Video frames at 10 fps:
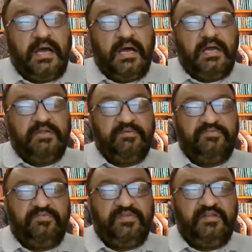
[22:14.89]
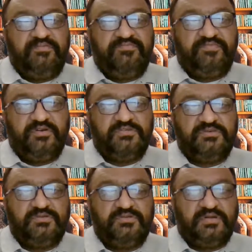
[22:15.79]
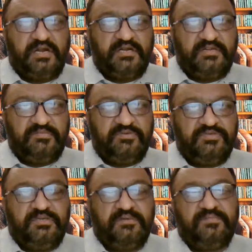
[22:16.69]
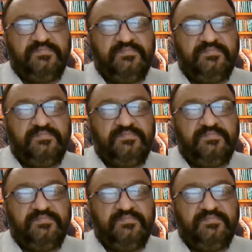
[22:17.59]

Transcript: Number 15, focus on your contribution.